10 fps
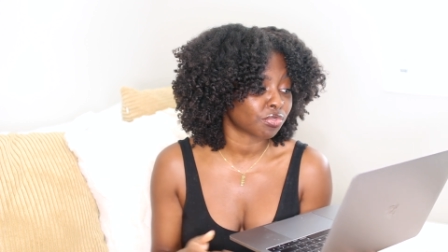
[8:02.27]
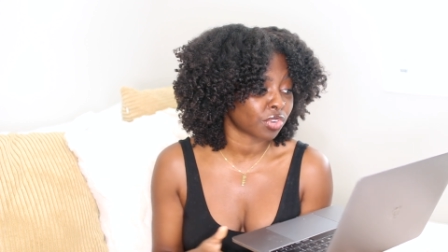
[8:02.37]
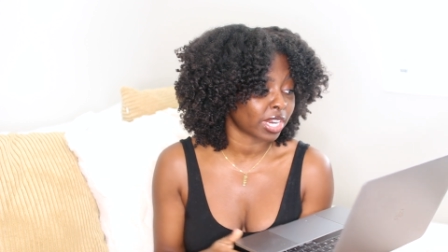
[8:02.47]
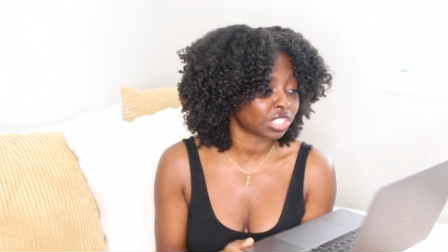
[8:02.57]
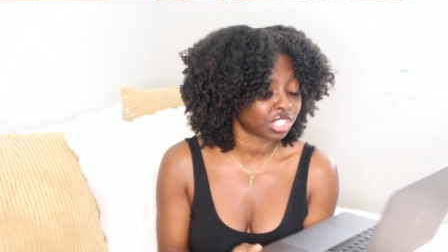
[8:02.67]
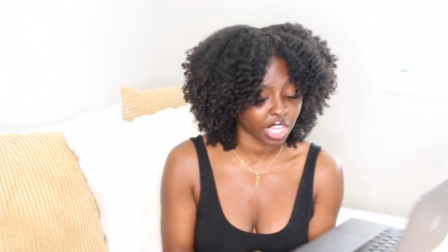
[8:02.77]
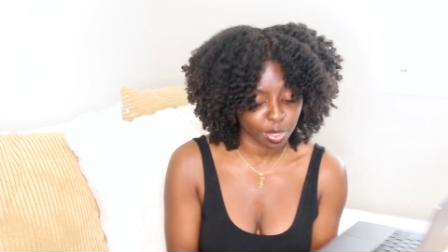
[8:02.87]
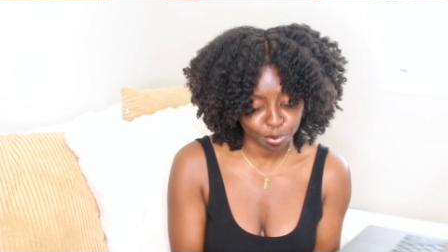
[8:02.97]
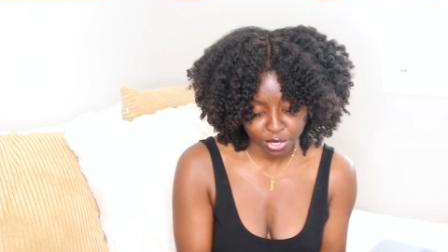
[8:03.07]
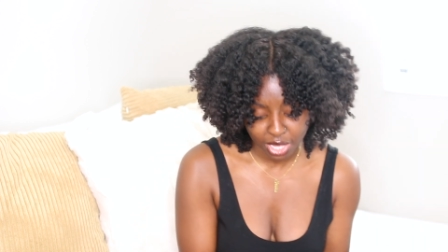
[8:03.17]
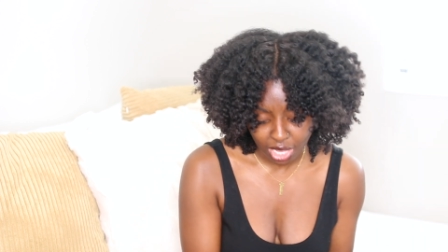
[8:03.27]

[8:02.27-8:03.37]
friendship.